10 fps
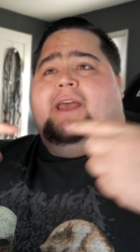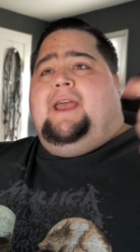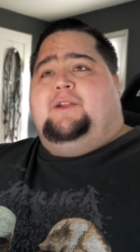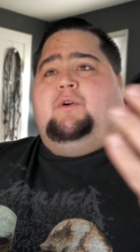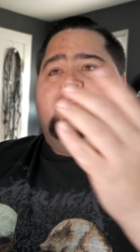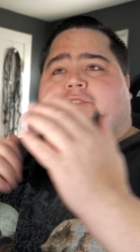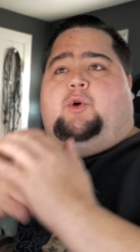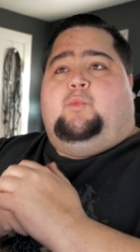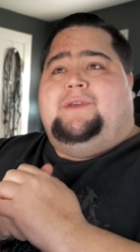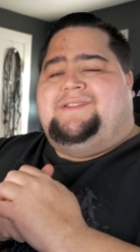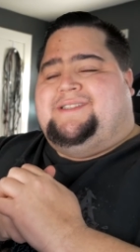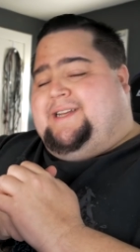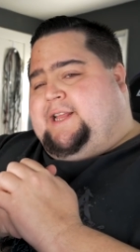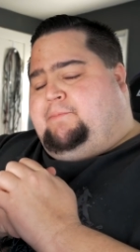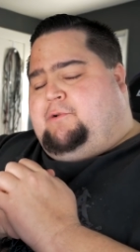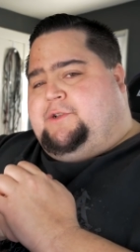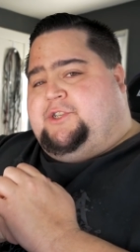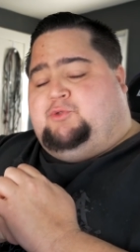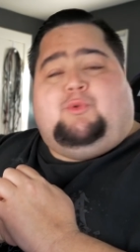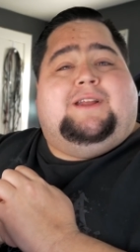and also will CD
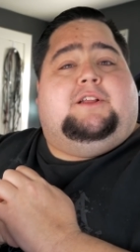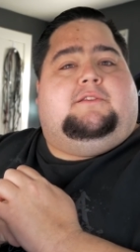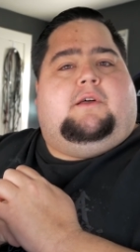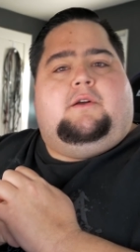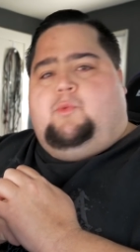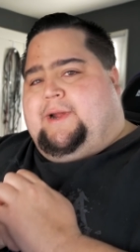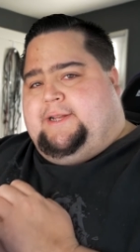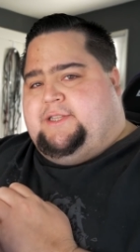Projekt Red long-awaited